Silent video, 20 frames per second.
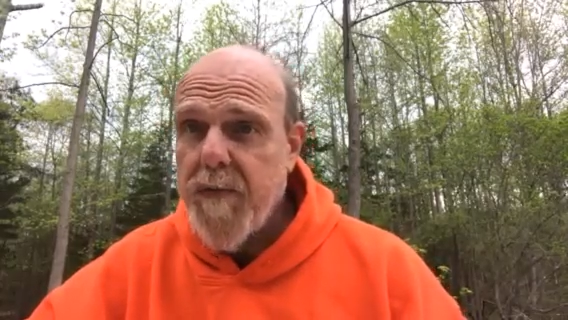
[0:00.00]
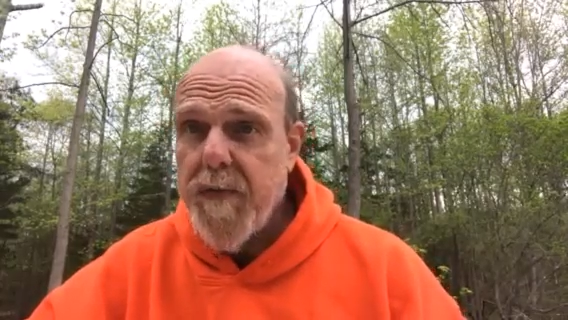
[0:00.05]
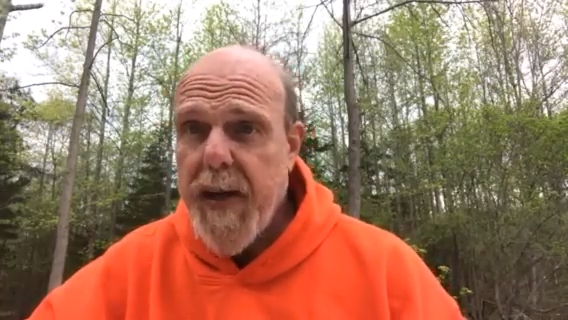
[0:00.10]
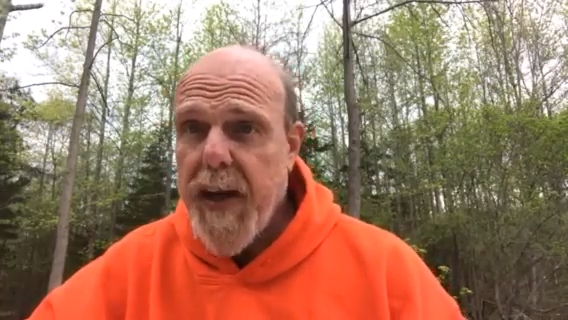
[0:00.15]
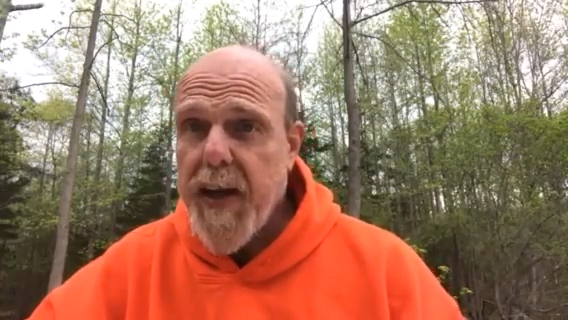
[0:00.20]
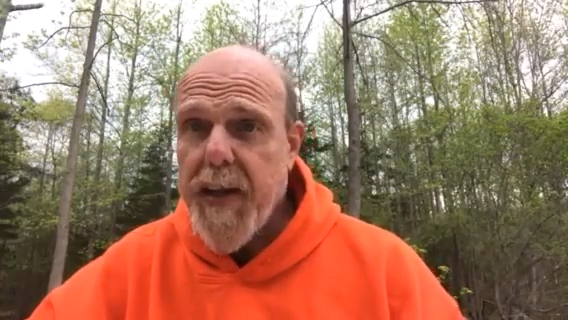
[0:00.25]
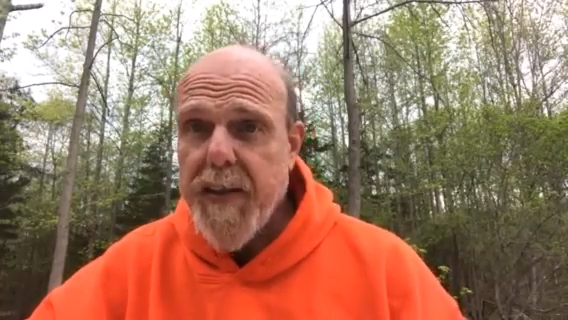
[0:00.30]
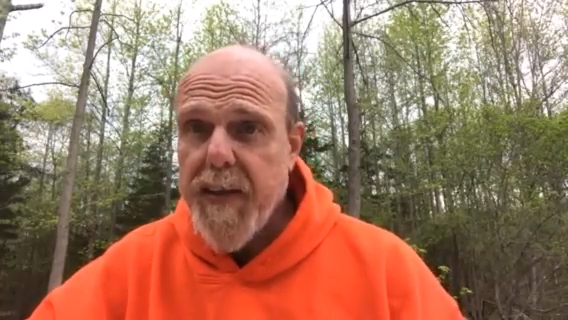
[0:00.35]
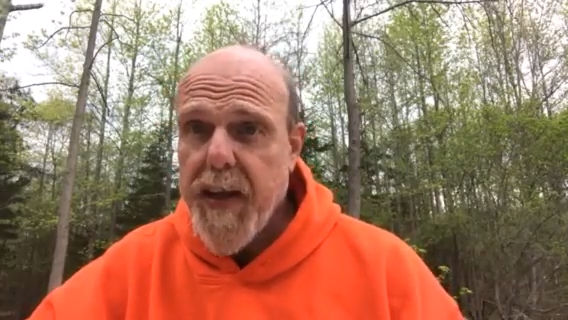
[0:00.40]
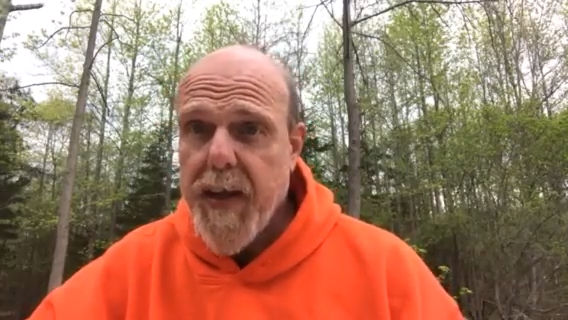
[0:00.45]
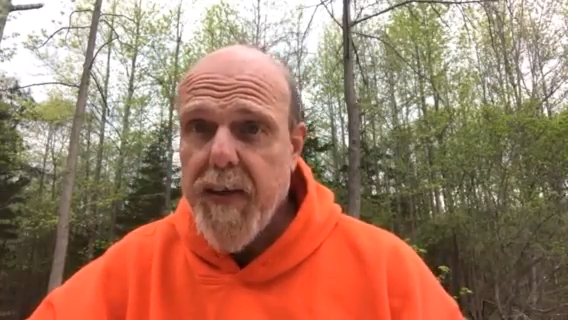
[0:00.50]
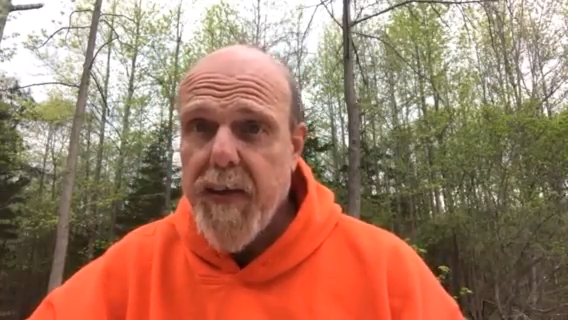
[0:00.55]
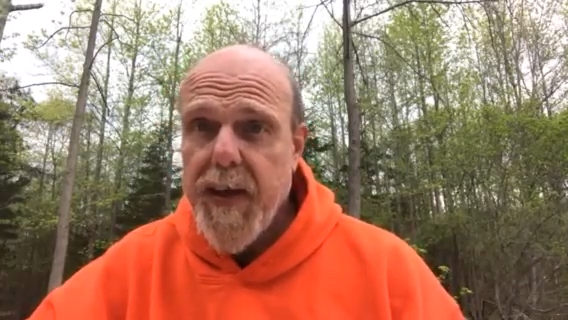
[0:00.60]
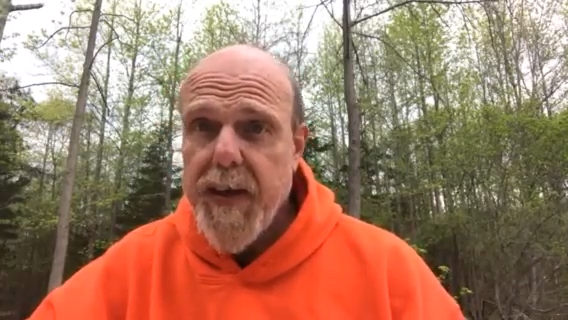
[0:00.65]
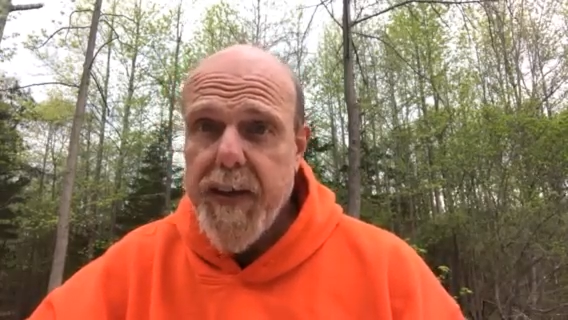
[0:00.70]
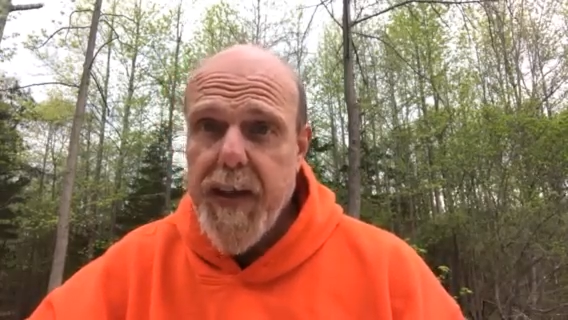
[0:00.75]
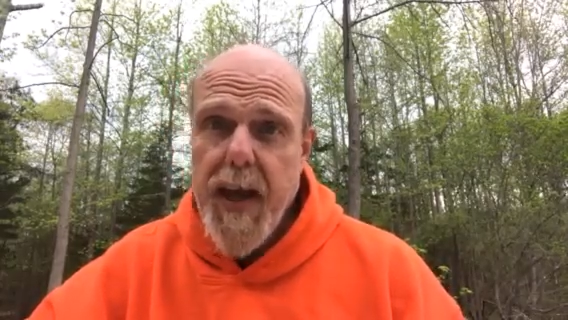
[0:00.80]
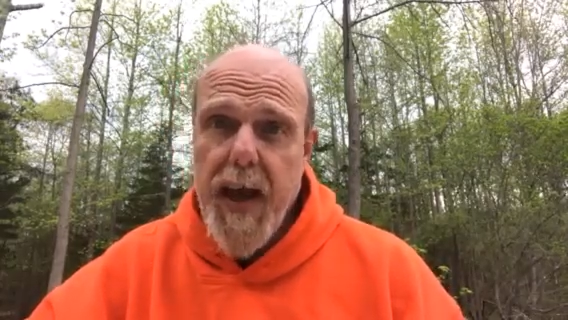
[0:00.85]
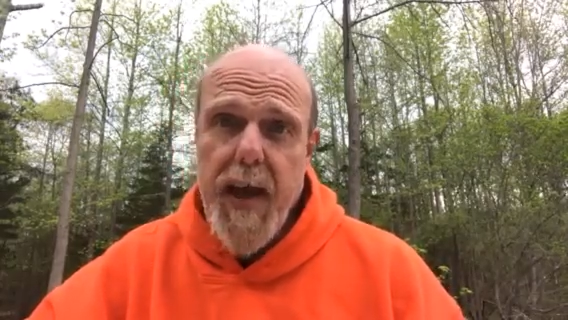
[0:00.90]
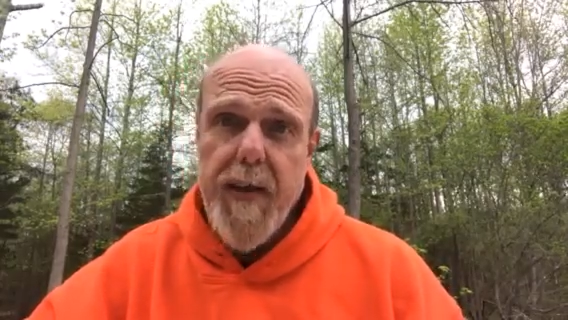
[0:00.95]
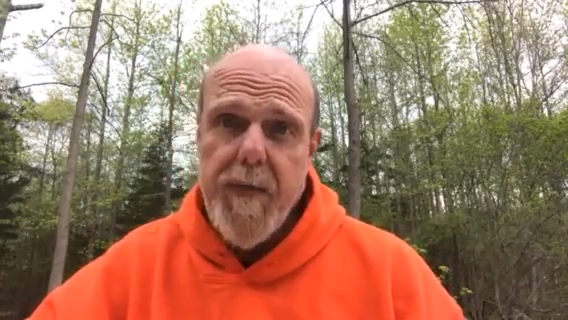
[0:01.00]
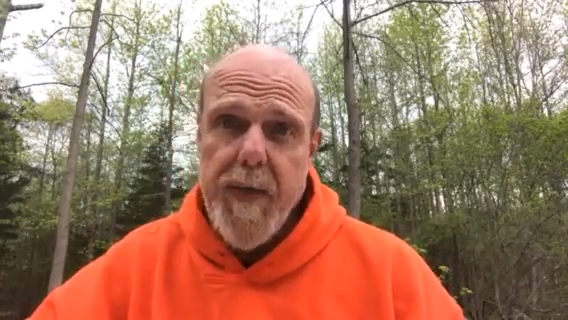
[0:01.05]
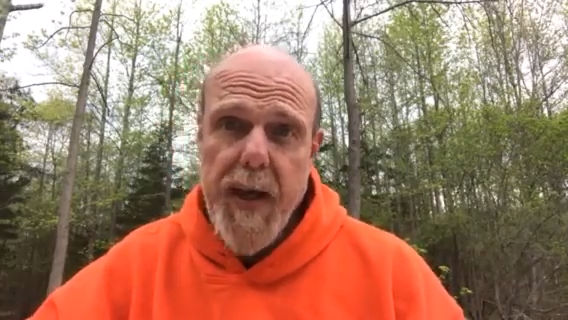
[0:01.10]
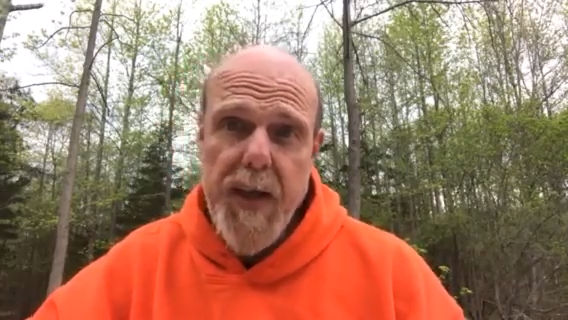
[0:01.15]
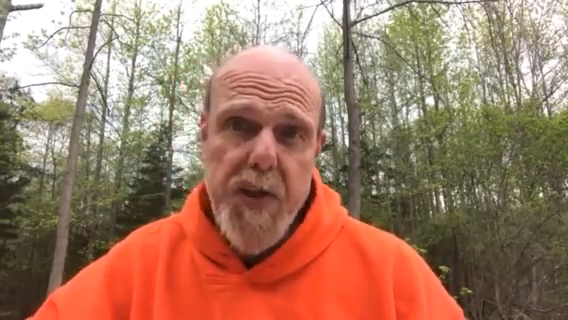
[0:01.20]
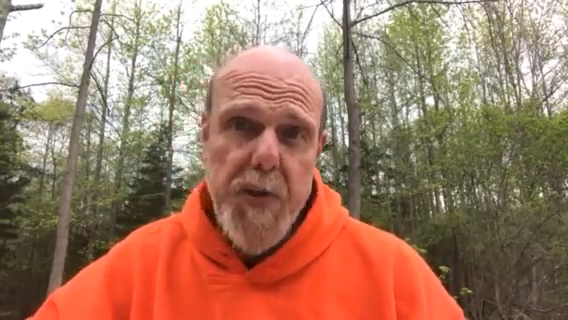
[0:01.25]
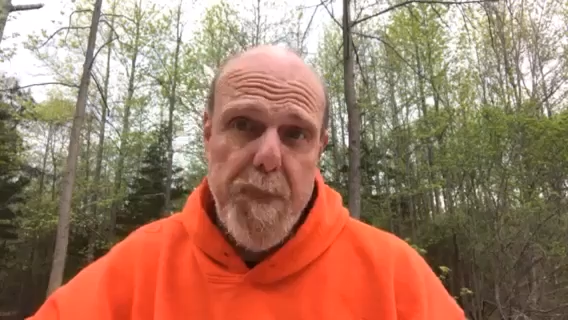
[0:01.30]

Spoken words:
anything like that, not